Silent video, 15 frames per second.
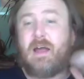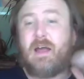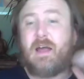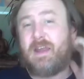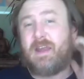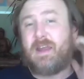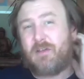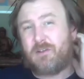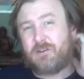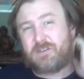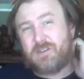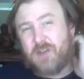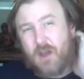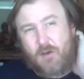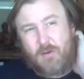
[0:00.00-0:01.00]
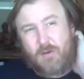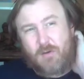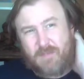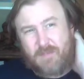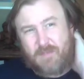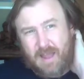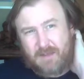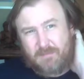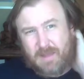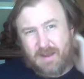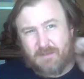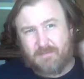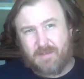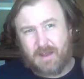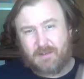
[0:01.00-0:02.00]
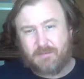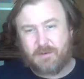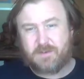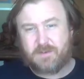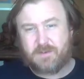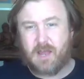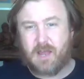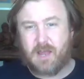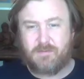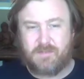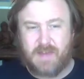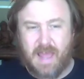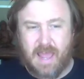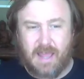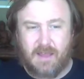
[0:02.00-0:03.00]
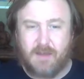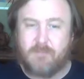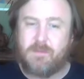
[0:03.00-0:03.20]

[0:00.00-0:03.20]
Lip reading: Now there's no main effect for time of day